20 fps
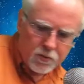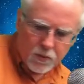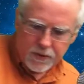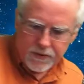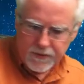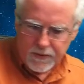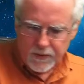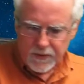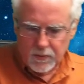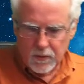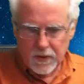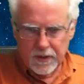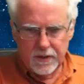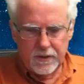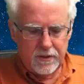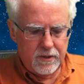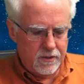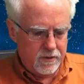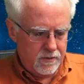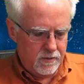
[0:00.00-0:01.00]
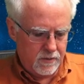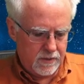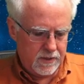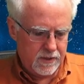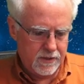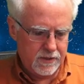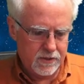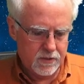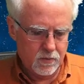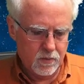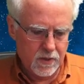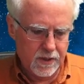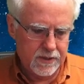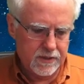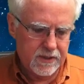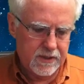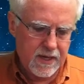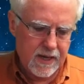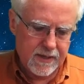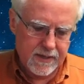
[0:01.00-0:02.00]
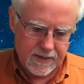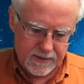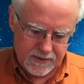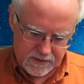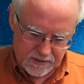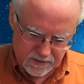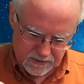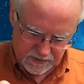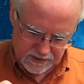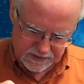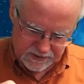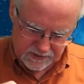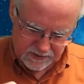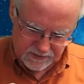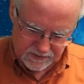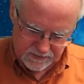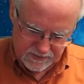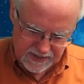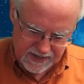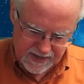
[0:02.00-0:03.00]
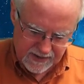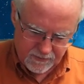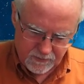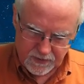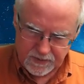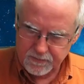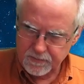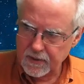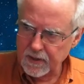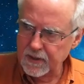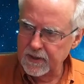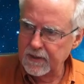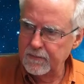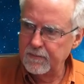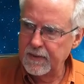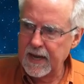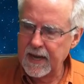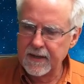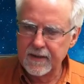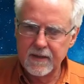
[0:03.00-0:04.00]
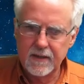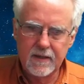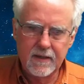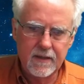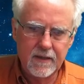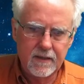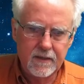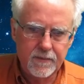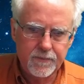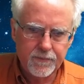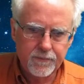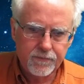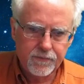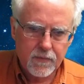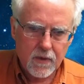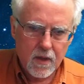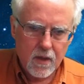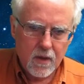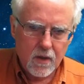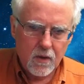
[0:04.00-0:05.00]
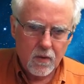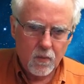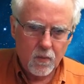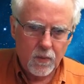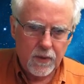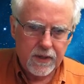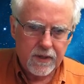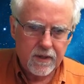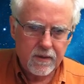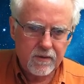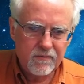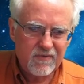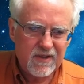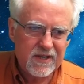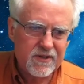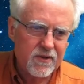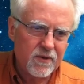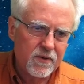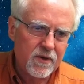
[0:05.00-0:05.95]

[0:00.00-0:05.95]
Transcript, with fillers: one that we want to do is one second. So let's do that. We plug it back in. We this will